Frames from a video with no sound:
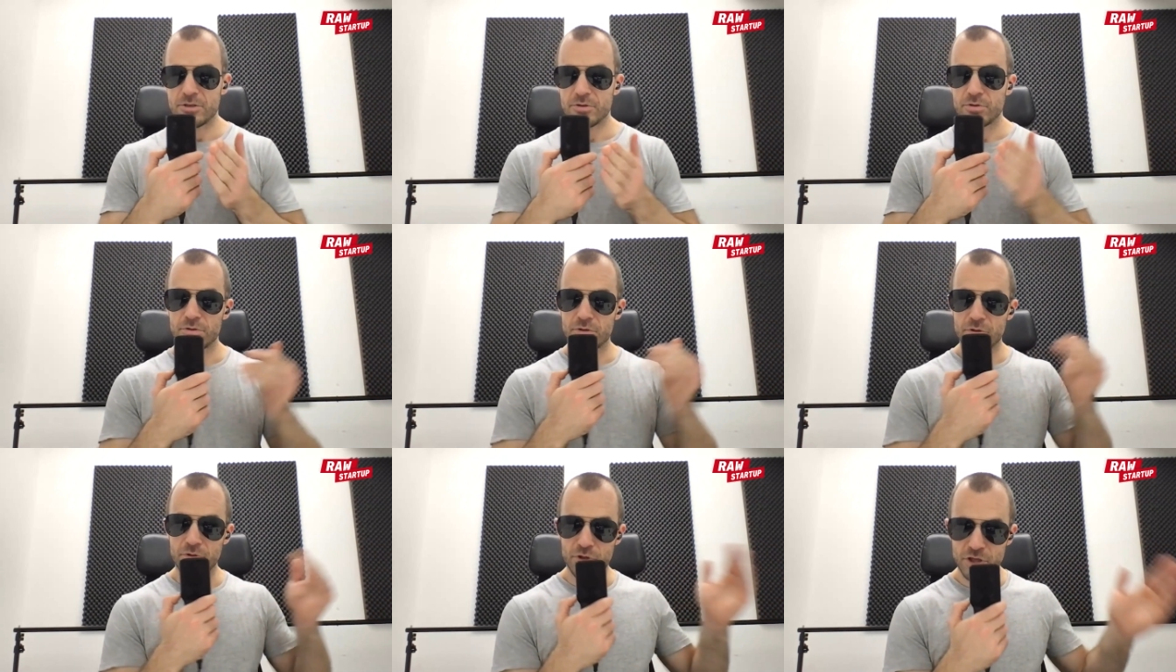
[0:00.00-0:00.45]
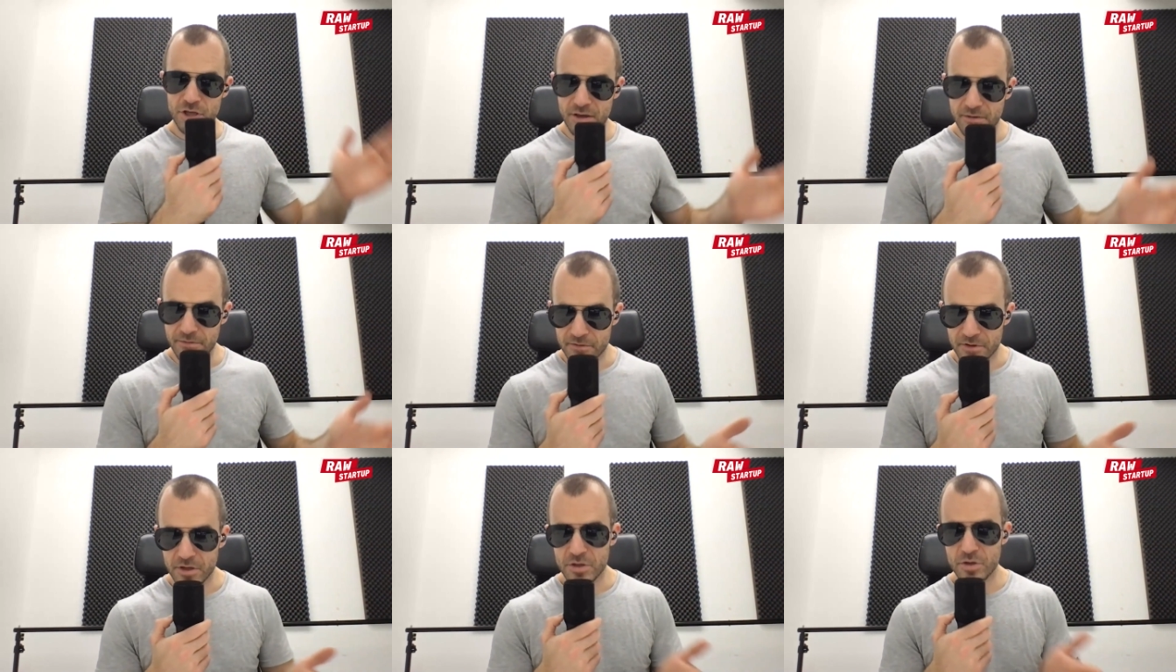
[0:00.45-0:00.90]
to, to
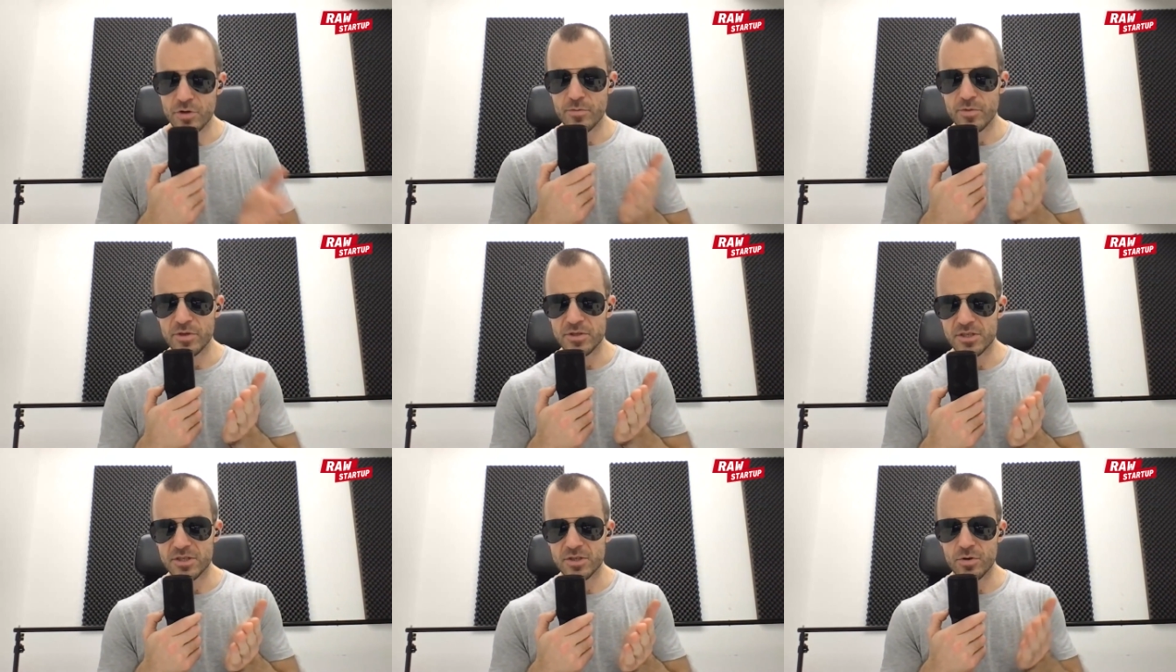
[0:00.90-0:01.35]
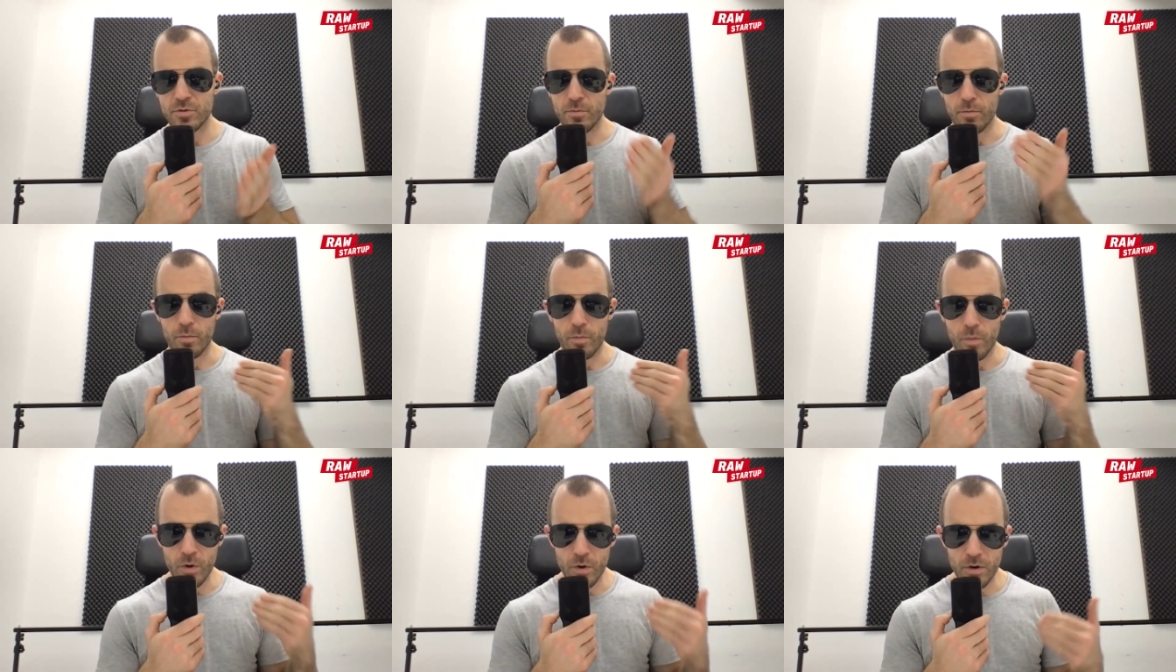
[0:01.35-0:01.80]
shift the humans to
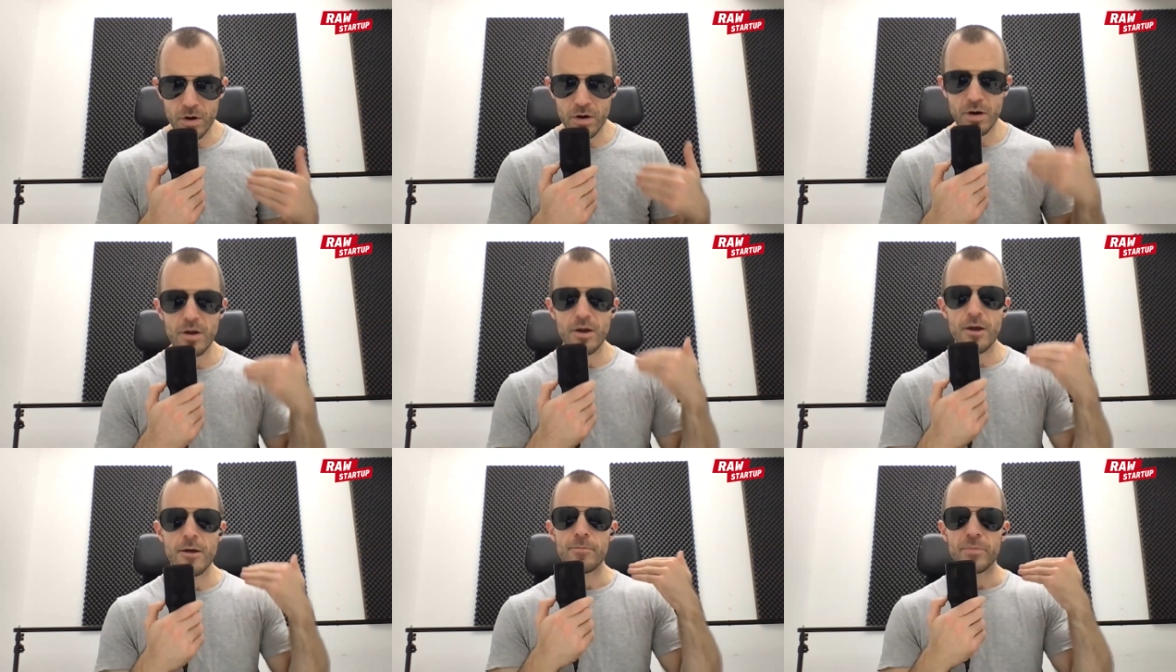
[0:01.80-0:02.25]
more